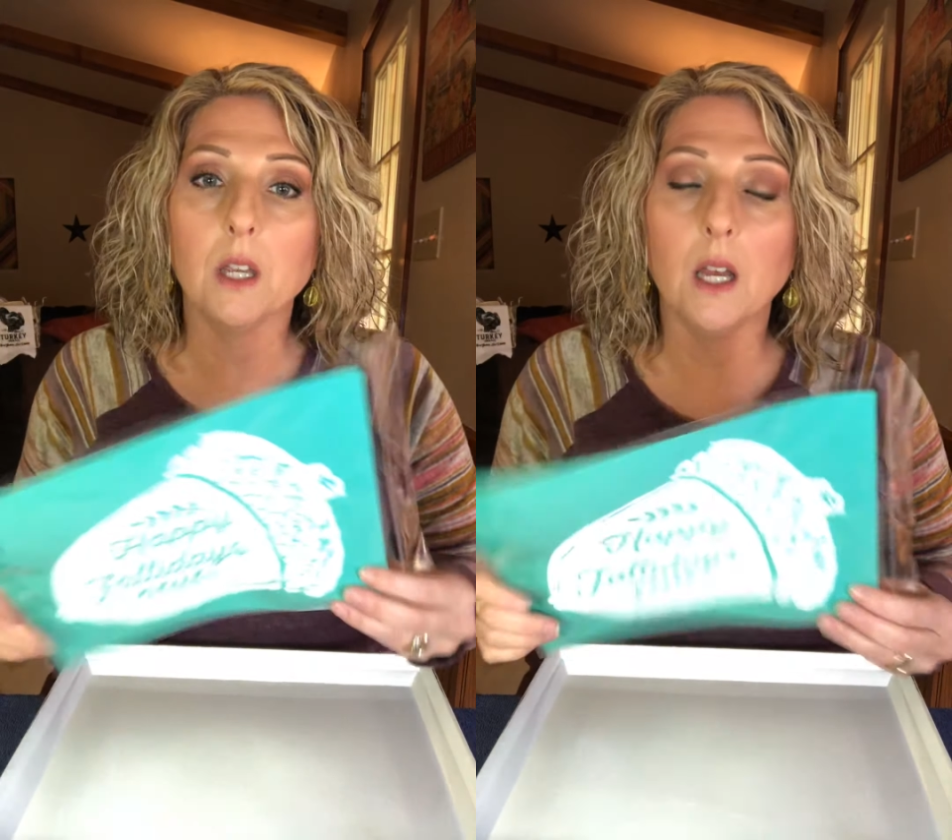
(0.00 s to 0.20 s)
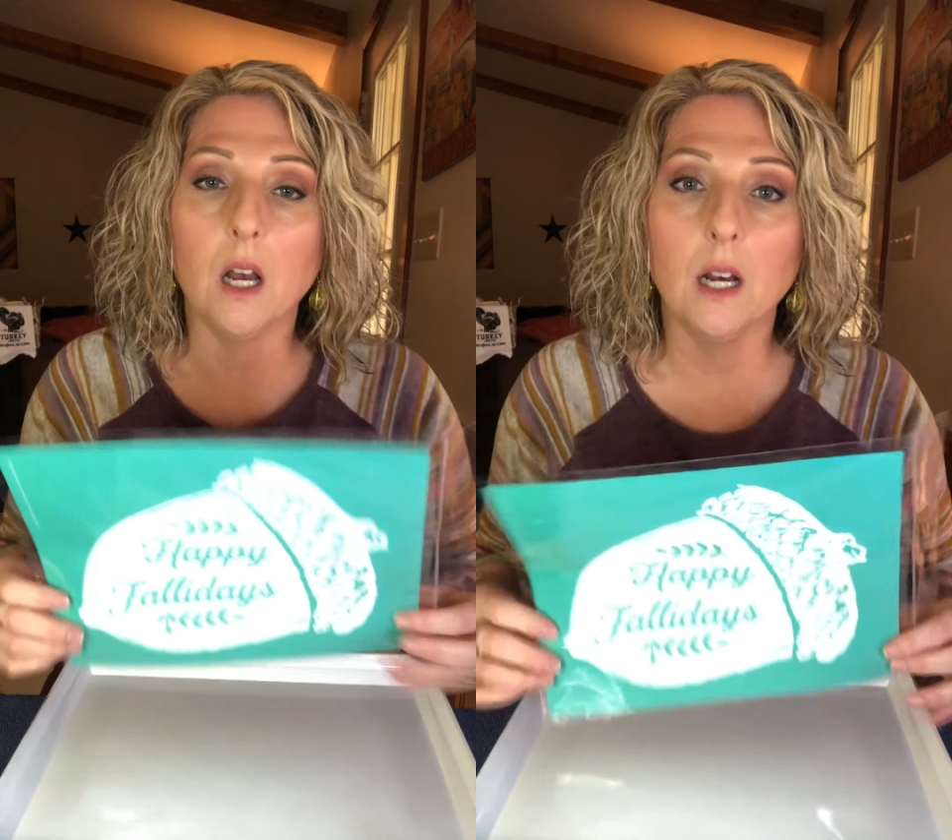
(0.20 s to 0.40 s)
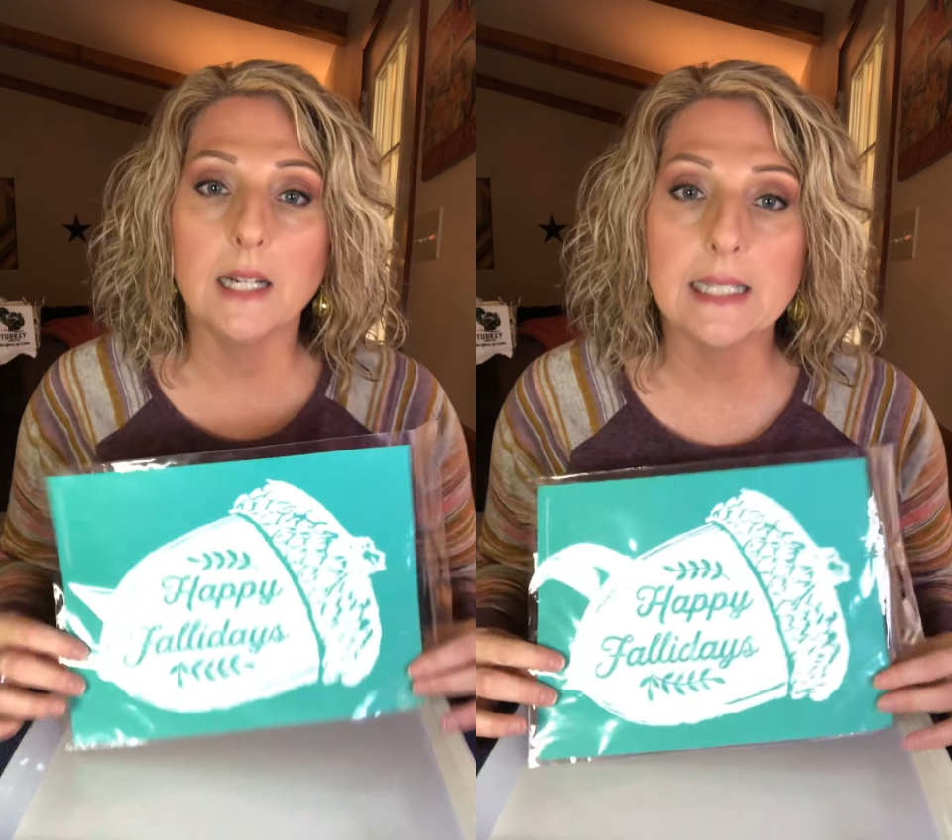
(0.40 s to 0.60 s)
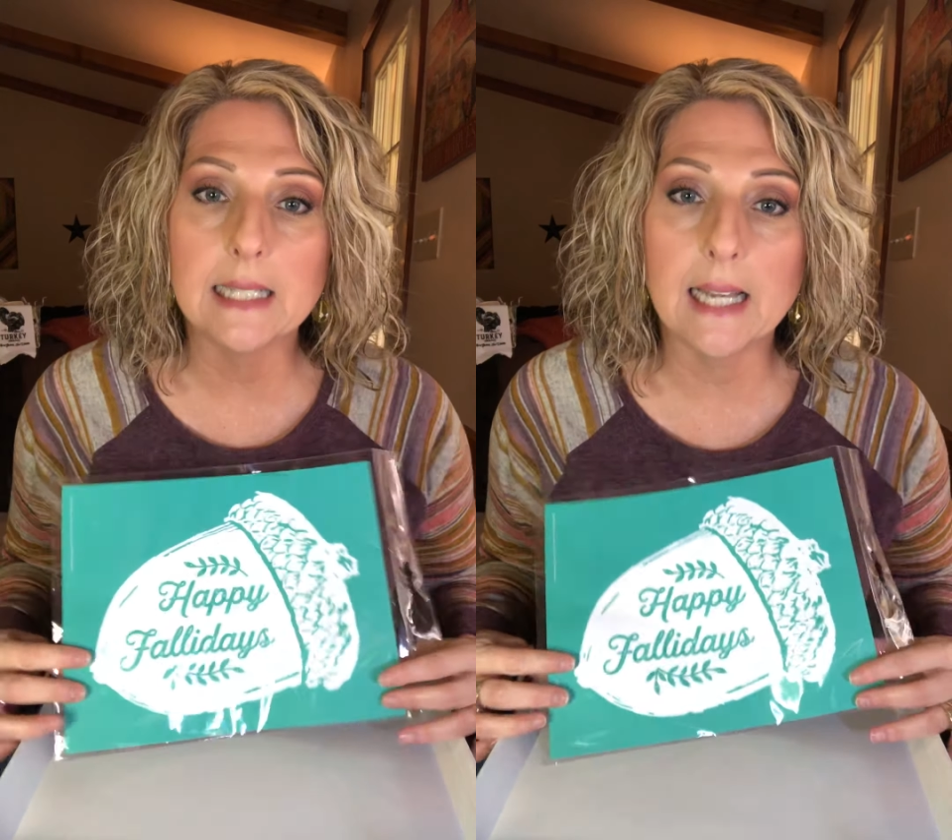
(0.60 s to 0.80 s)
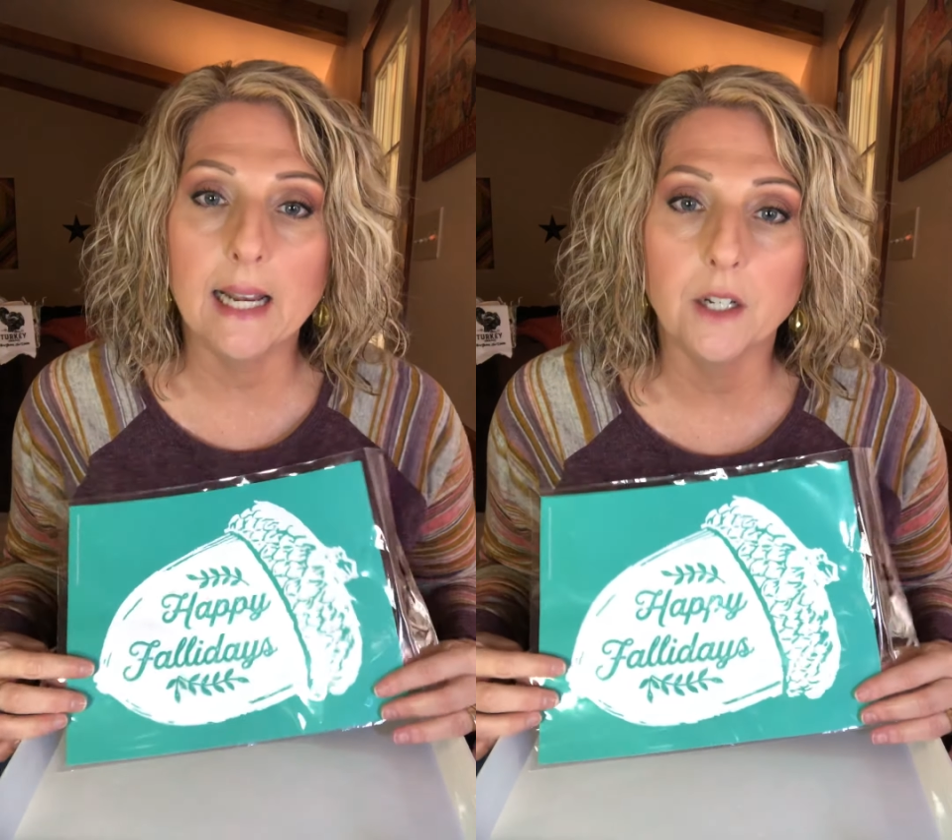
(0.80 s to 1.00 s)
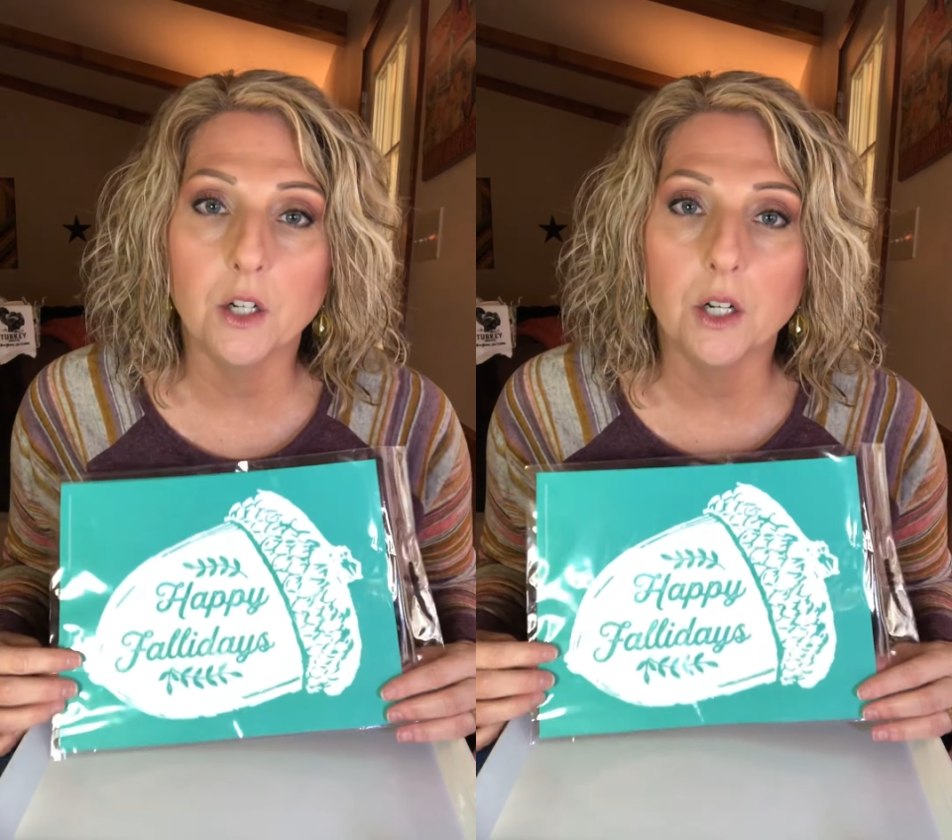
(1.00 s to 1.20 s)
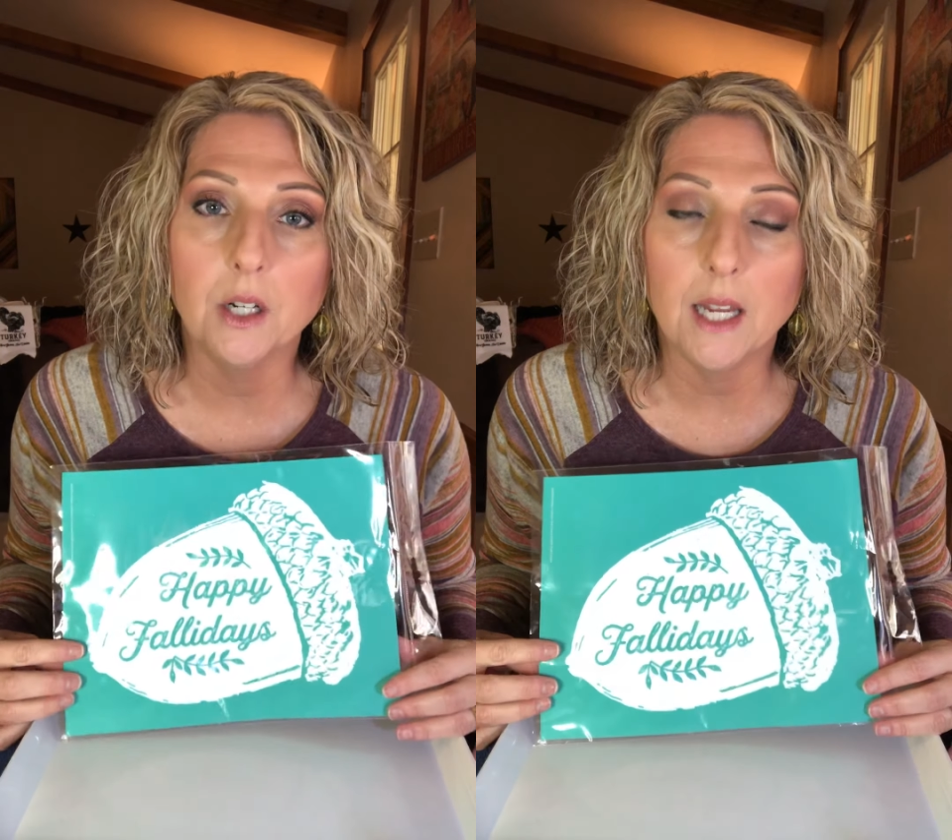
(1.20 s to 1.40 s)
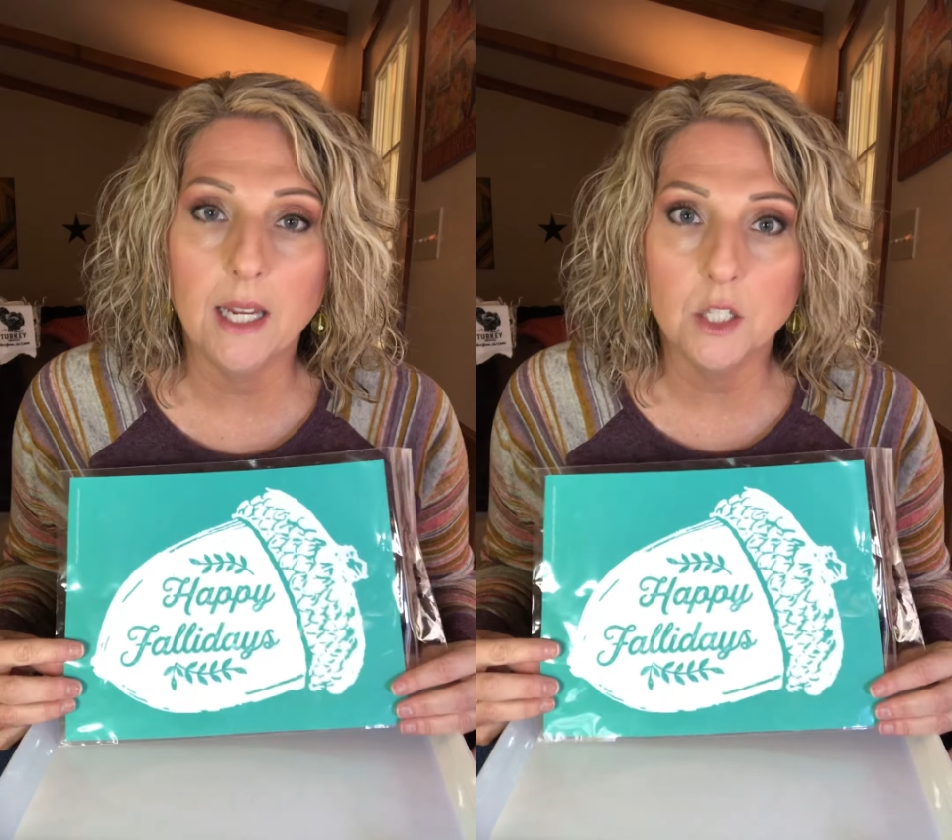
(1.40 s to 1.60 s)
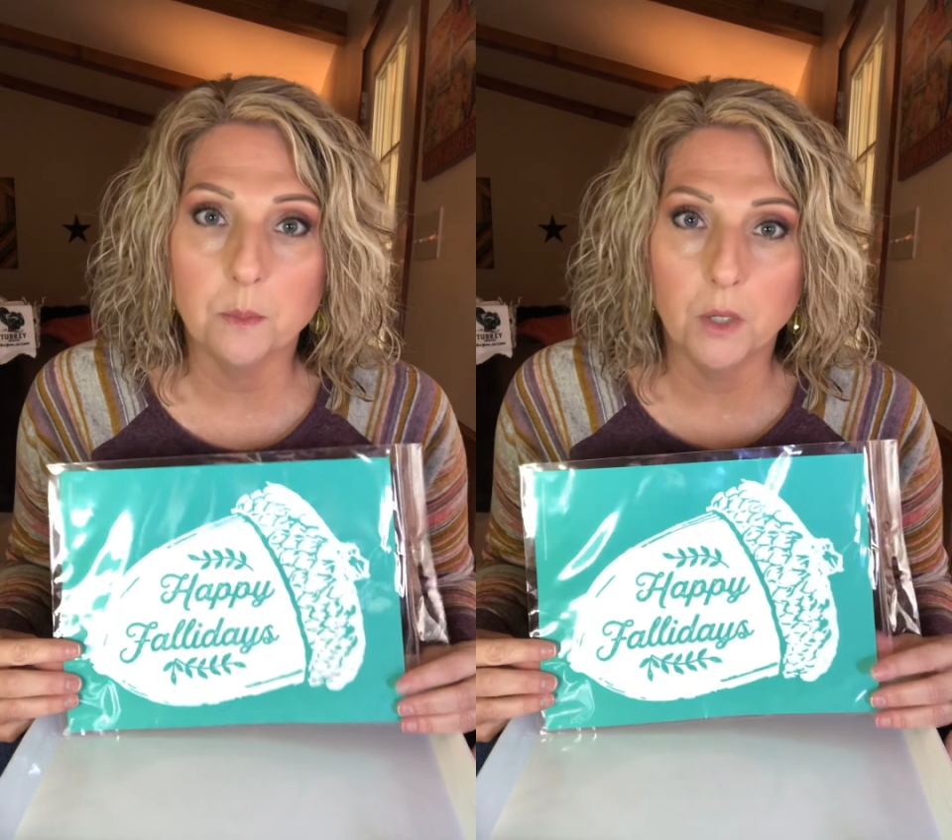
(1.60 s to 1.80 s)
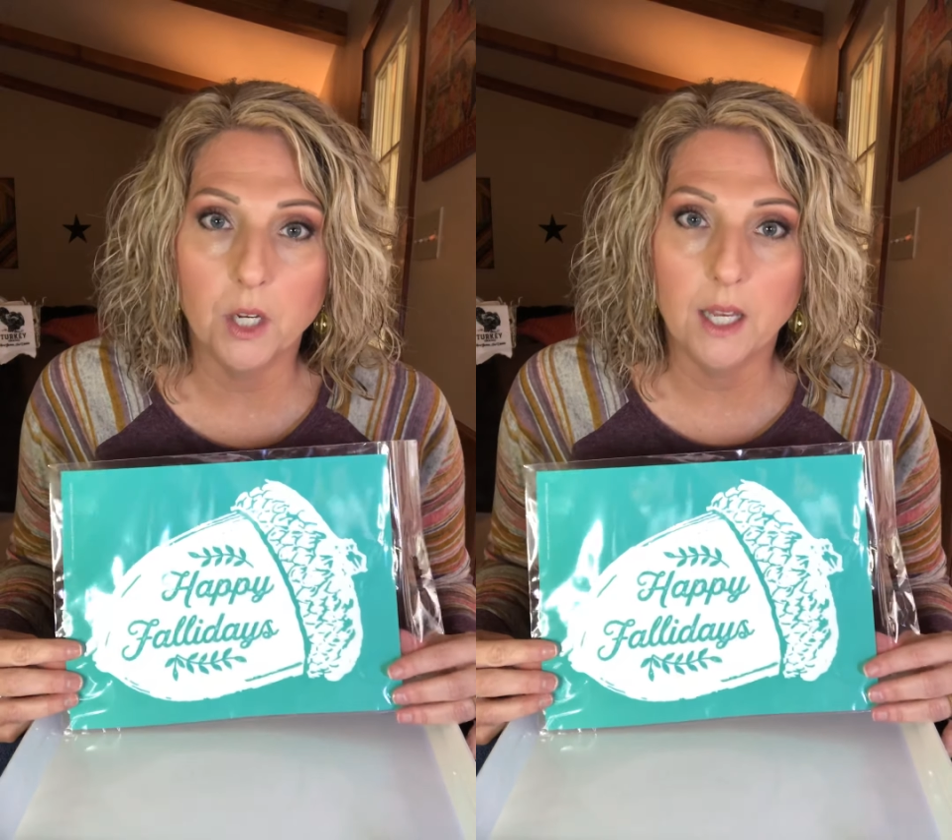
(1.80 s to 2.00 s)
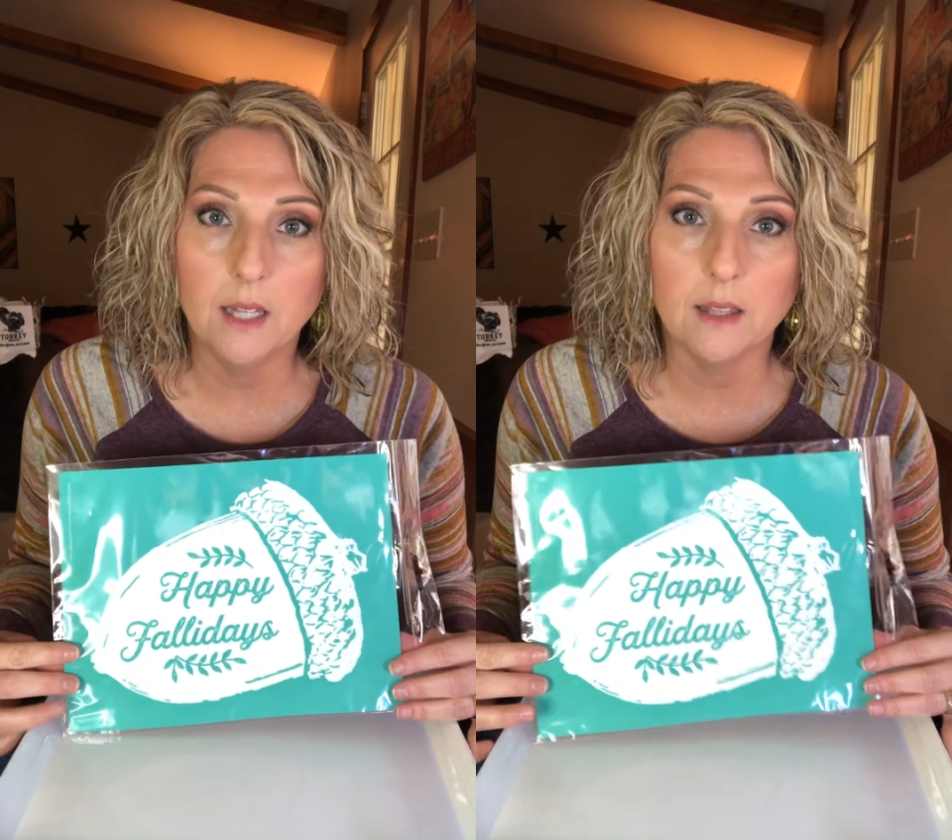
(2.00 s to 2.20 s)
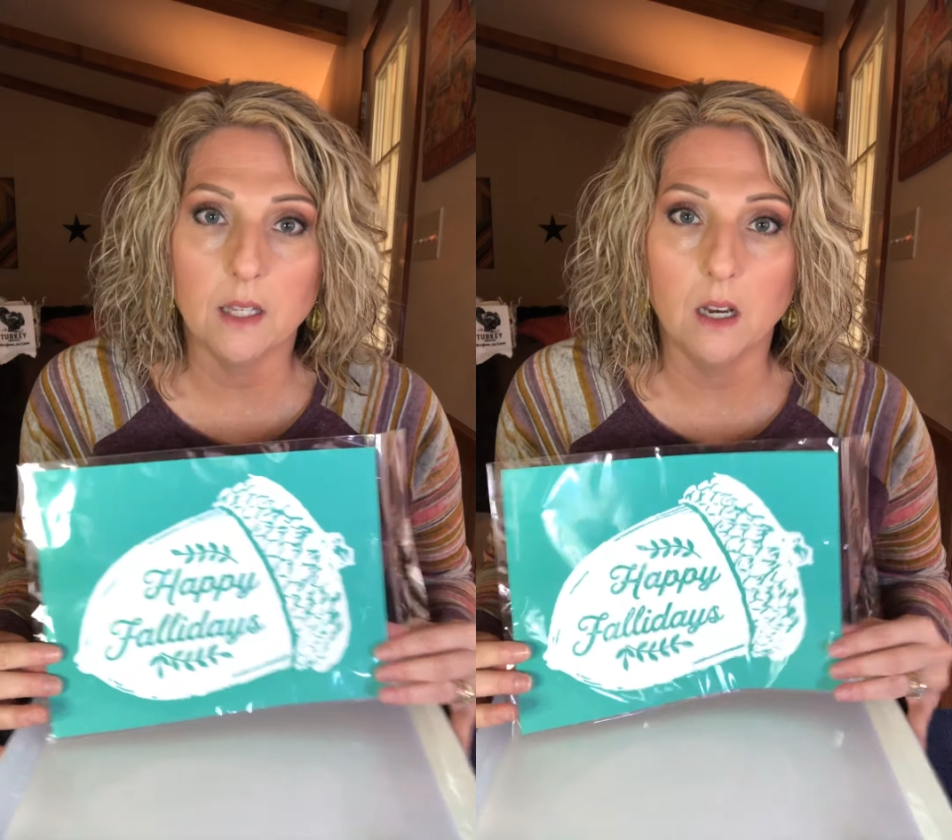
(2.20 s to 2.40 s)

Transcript: a designer, each month